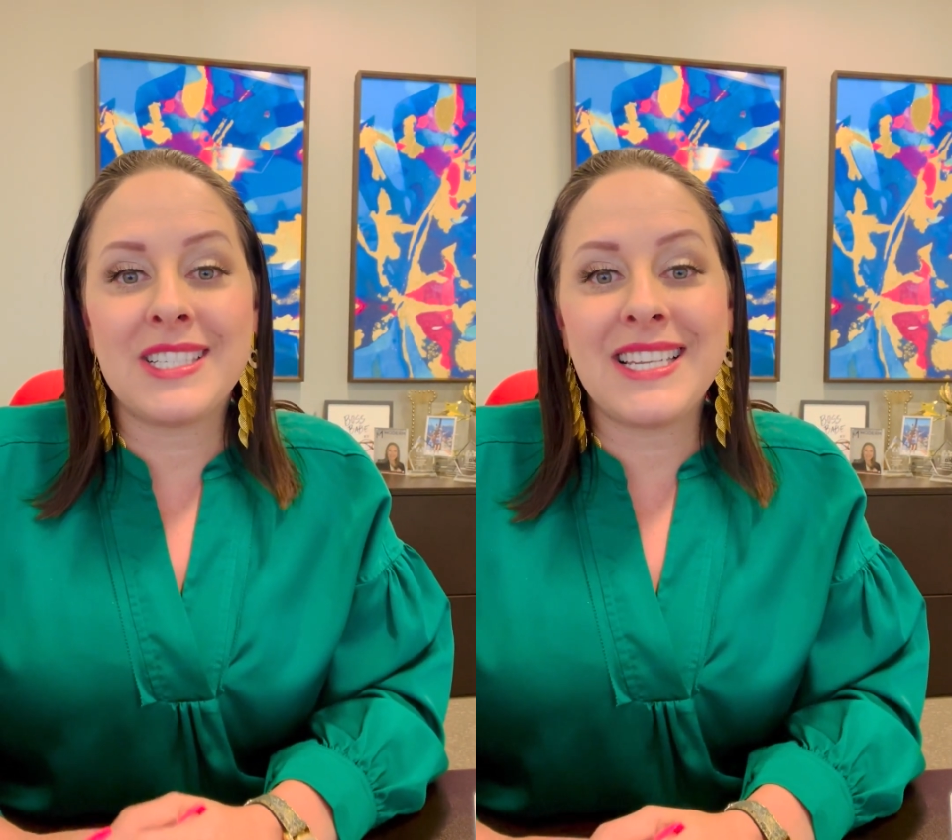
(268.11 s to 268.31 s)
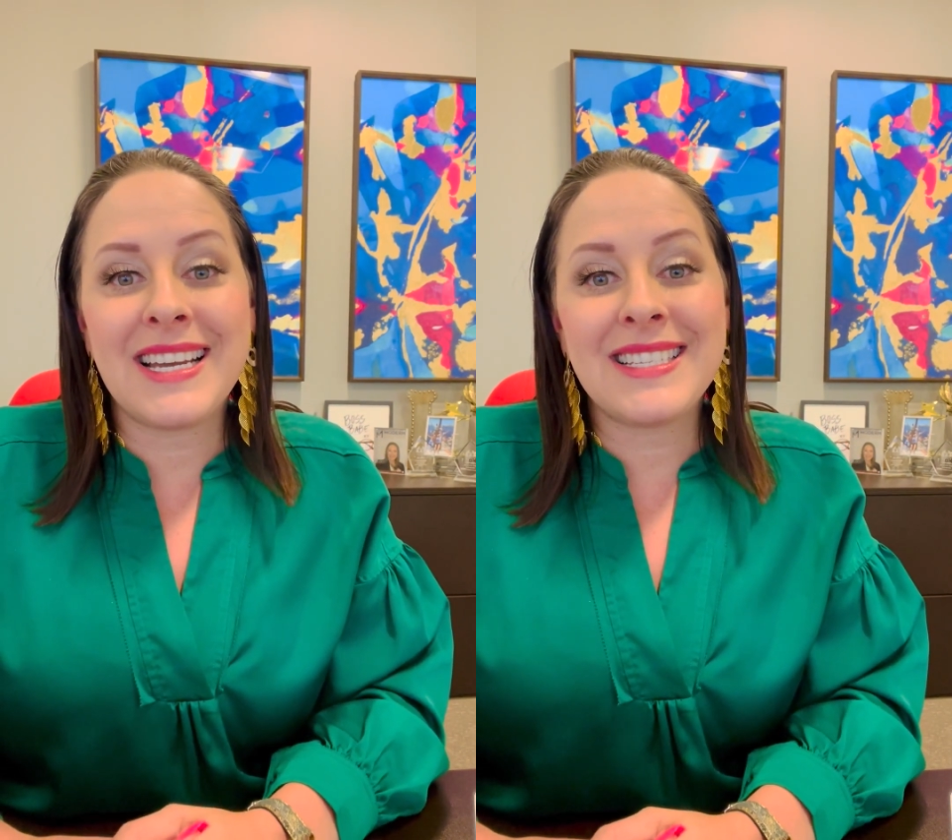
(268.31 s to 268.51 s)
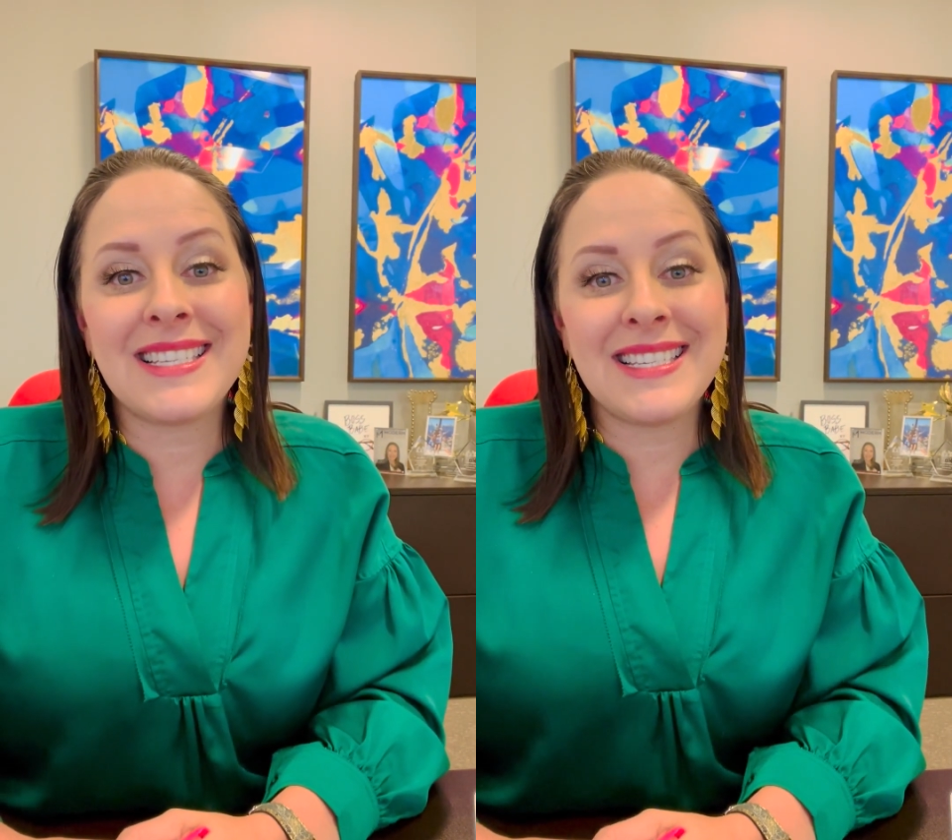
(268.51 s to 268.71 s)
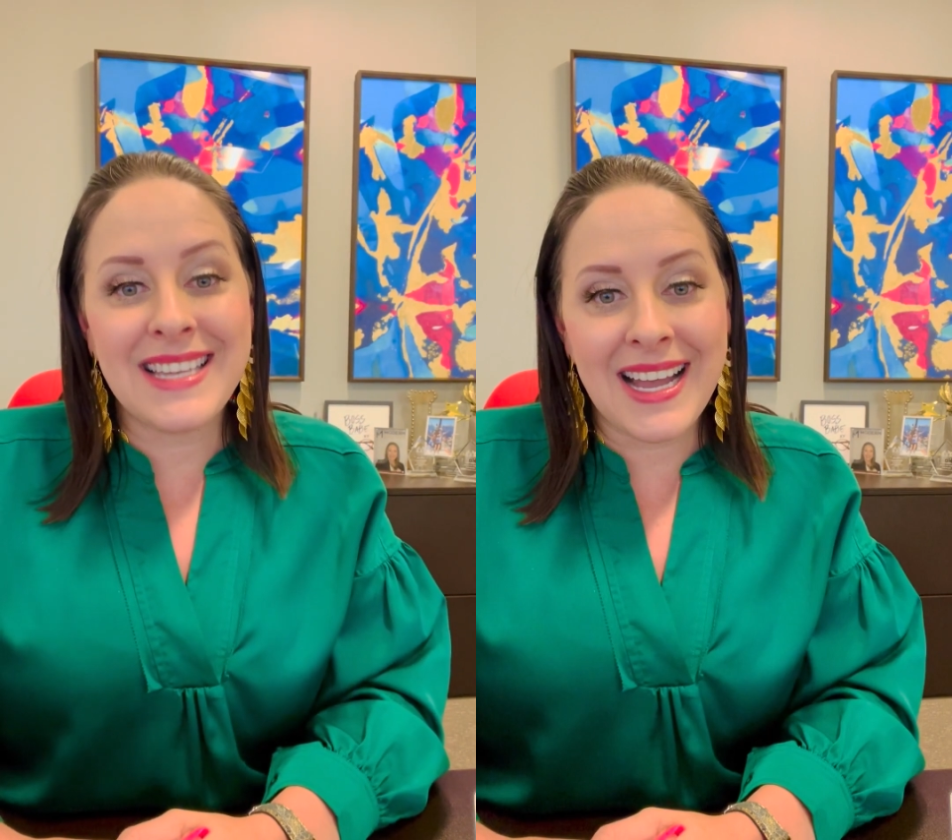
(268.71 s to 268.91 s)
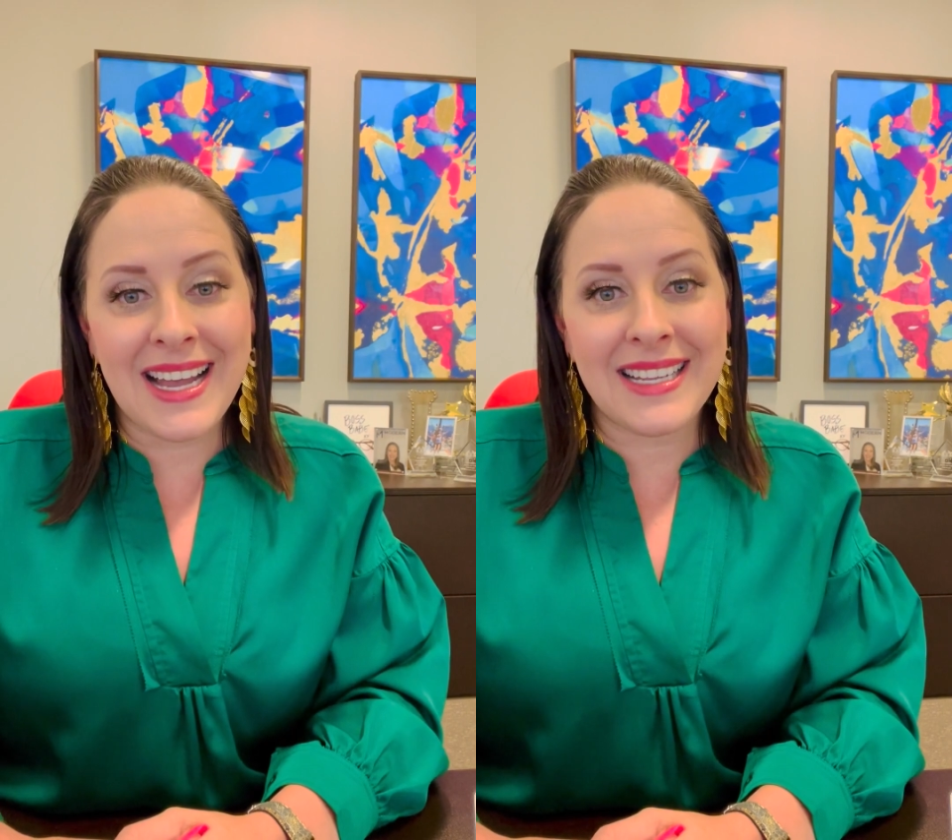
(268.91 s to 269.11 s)
does
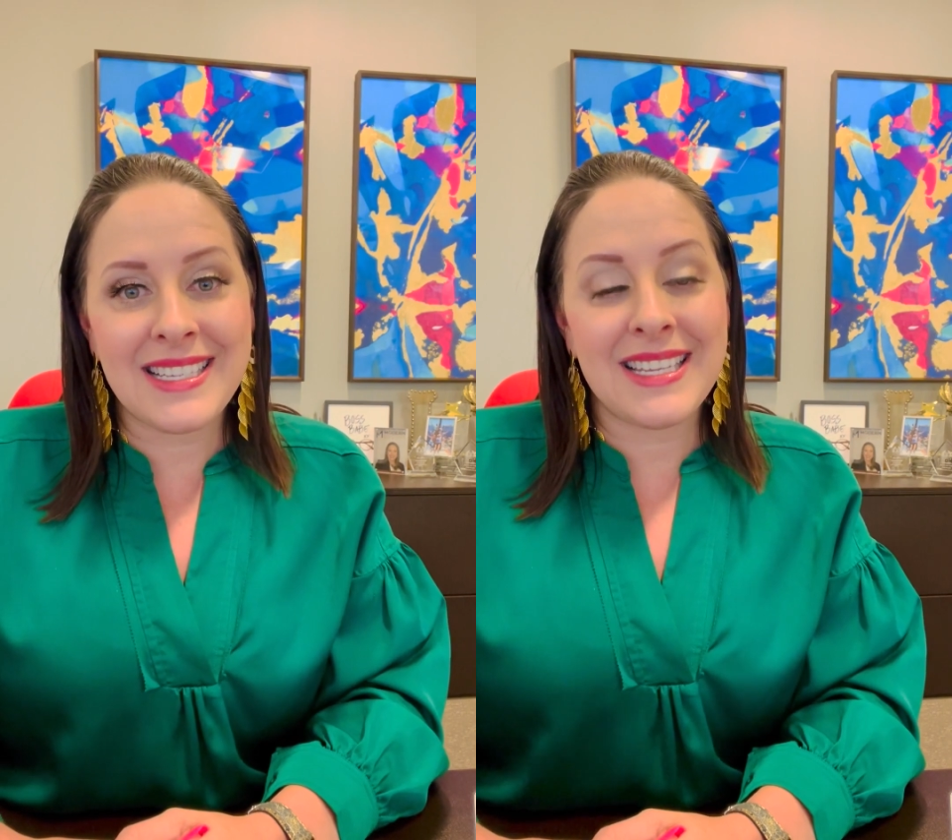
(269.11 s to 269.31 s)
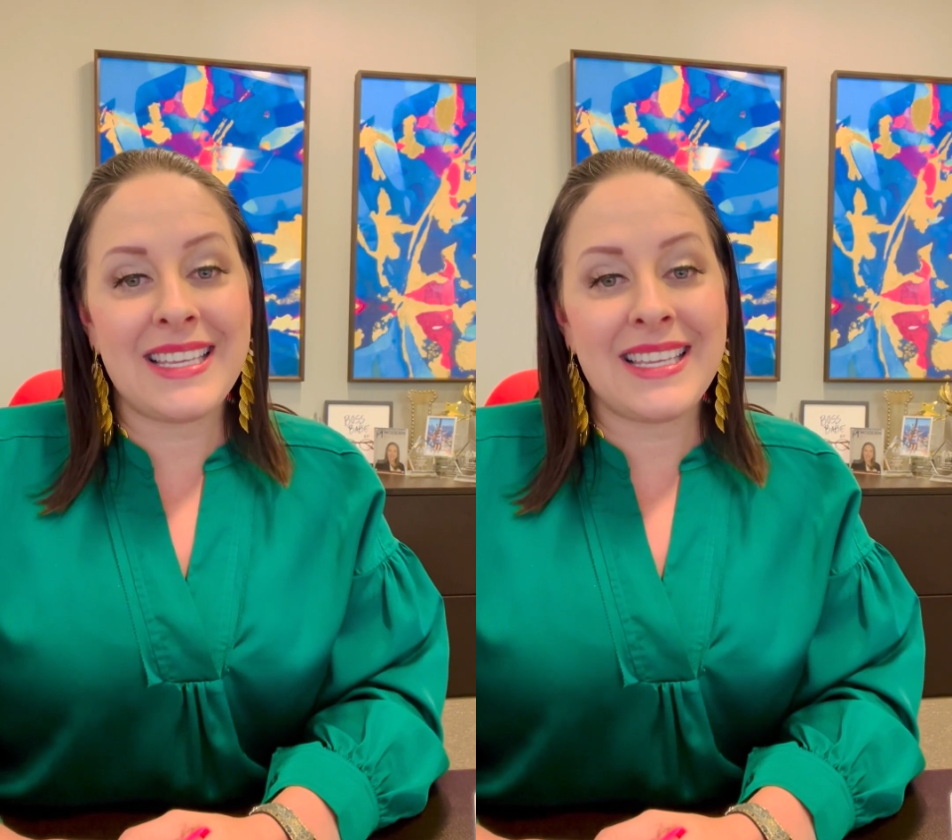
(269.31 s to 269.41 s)
not